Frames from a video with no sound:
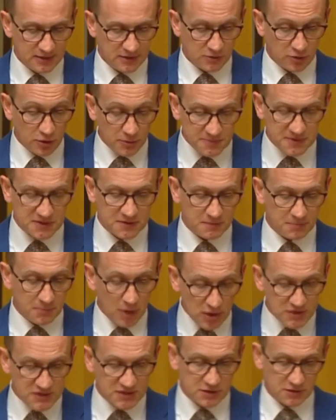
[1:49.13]
Groups
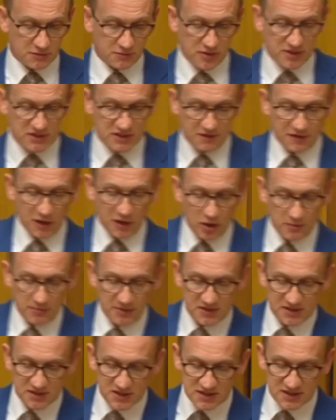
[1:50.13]
most at risk of
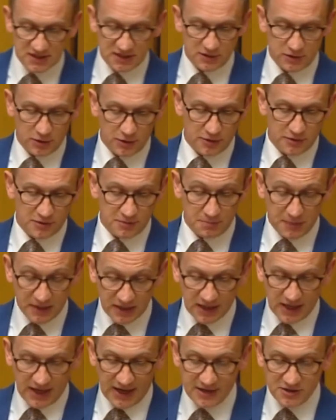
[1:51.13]
homelessness include
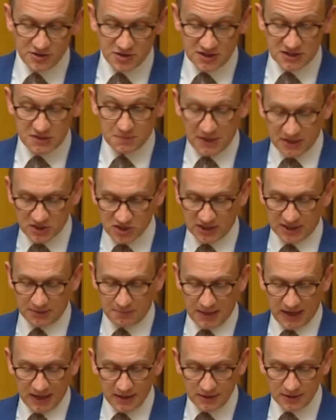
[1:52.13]
middle-aged, especially
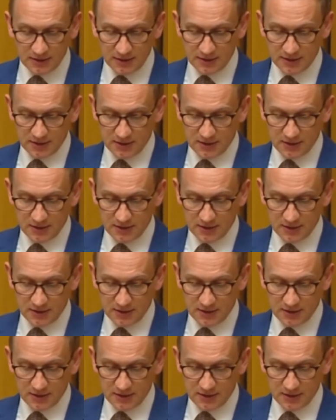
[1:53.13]
men,